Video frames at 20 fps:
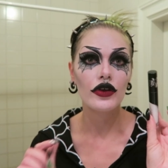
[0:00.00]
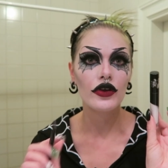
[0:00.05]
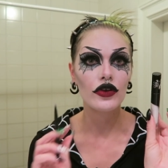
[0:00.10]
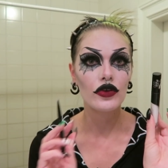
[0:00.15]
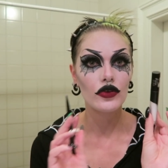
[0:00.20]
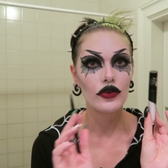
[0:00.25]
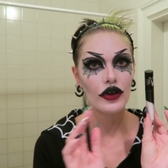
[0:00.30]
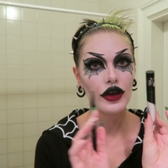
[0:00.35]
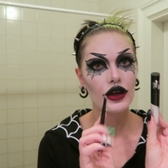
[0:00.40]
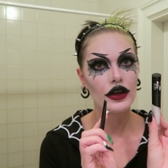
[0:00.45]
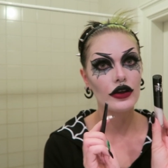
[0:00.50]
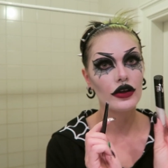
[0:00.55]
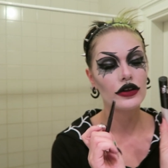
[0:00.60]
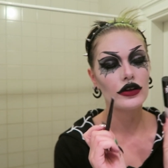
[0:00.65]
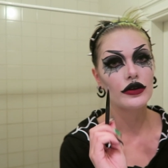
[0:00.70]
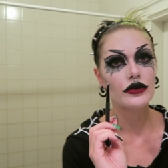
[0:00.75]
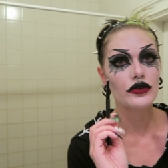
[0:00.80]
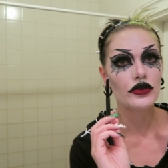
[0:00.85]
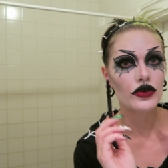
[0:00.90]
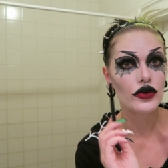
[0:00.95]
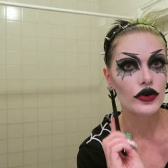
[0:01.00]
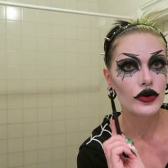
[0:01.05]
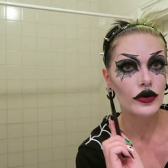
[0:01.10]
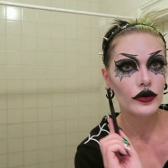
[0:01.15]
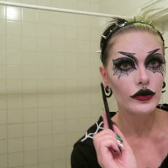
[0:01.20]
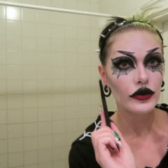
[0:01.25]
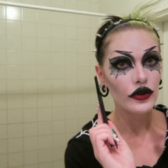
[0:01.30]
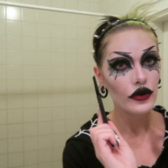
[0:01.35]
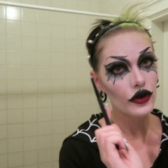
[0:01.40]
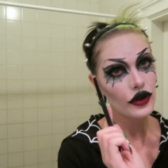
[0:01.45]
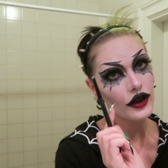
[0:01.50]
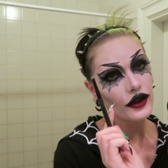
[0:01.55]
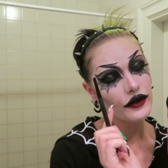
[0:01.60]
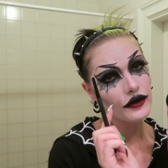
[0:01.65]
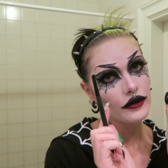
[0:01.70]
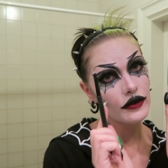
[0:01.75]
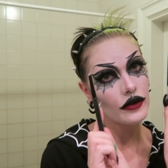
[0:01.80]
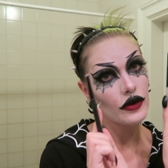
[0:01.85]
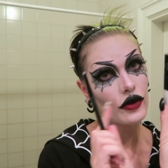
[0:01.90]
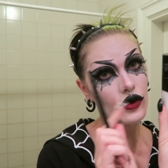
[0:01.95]
So I'm gonna draw
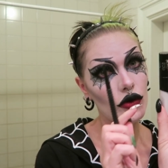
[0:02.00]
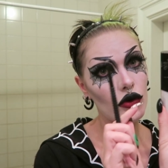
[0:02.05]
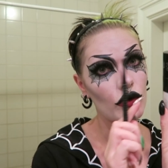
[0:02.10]
them